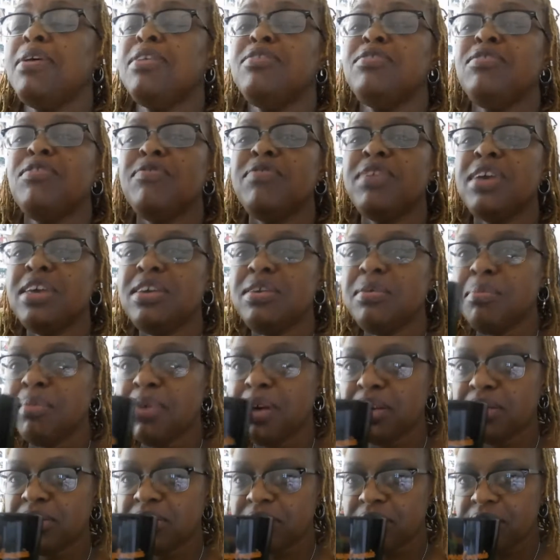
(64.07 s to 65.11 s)
Pennsylvania
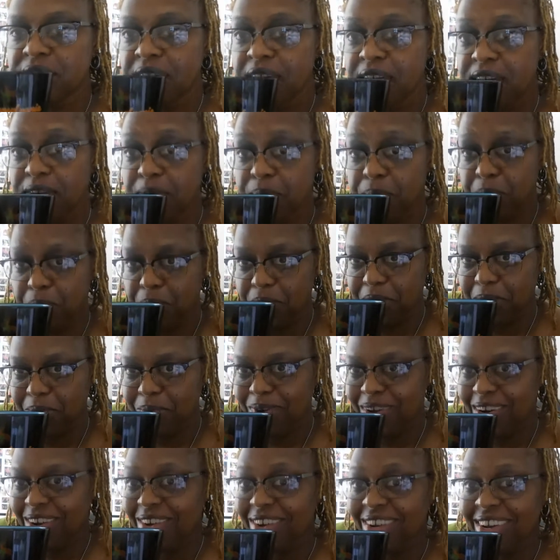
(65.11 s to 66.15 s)
mug today, the pretty
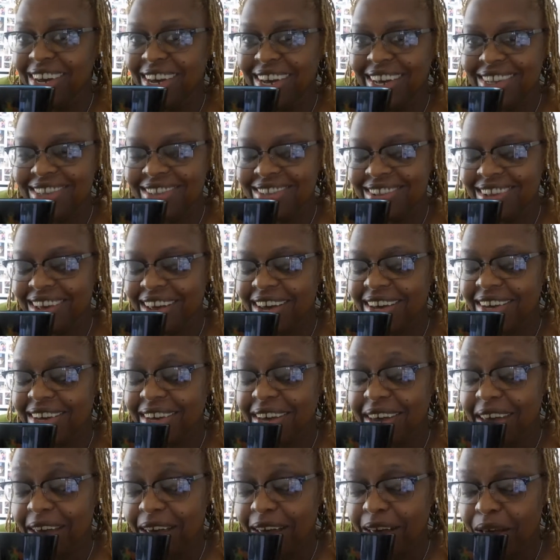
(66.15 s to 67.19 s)
one on the inside.
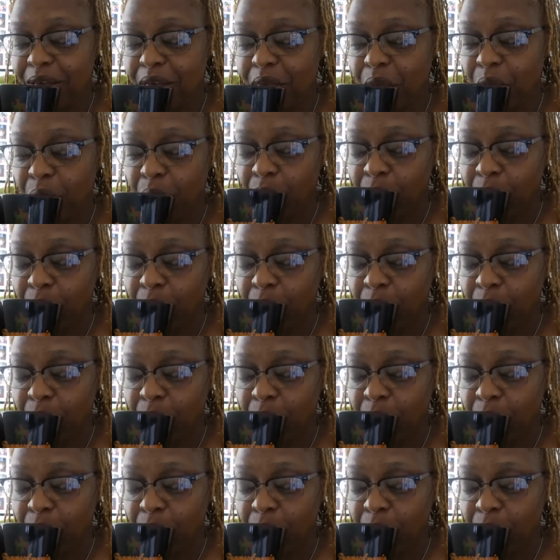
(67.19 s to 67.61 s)
Yeah.